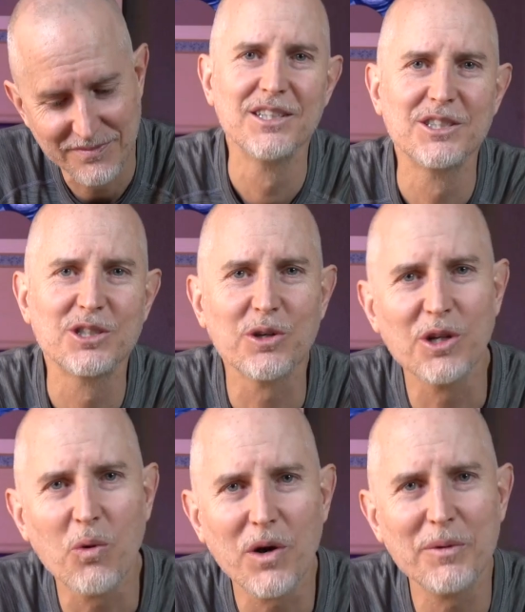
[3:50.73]
So, you
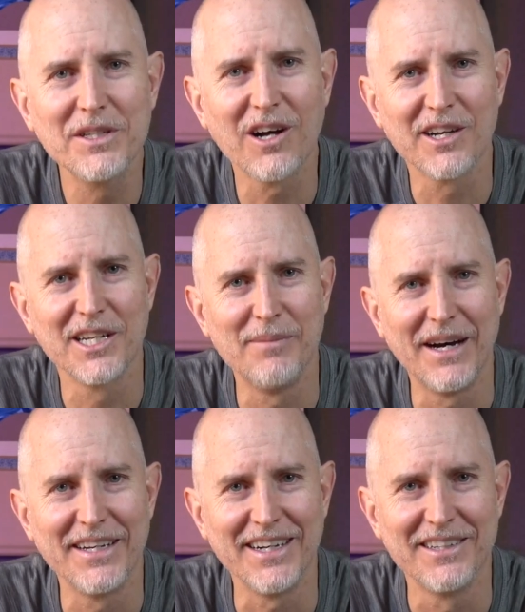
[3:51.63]
know, what are we talking
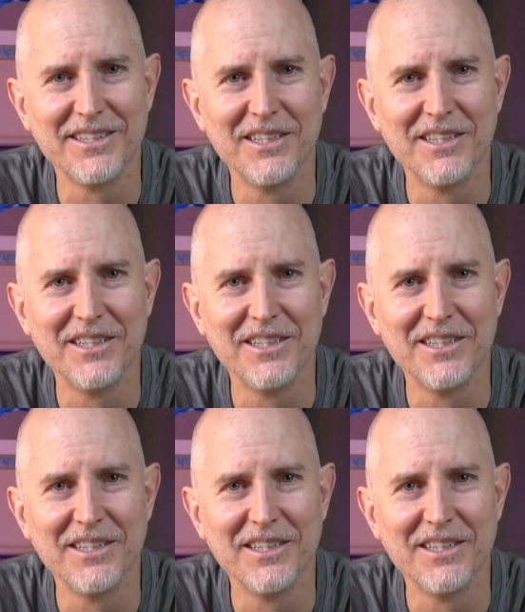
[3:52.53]
about here?